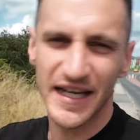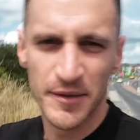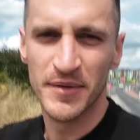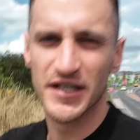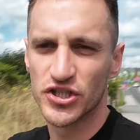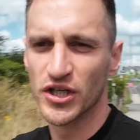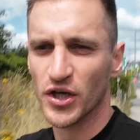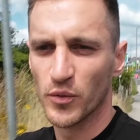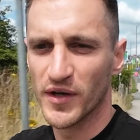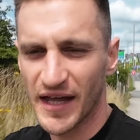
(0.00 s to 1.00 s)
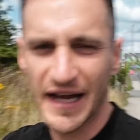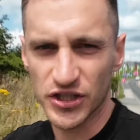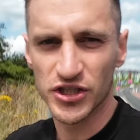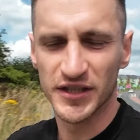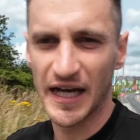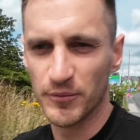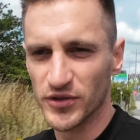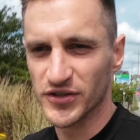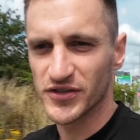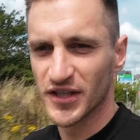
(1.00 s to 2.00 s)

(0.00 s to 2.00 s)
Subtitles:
image with action cameras.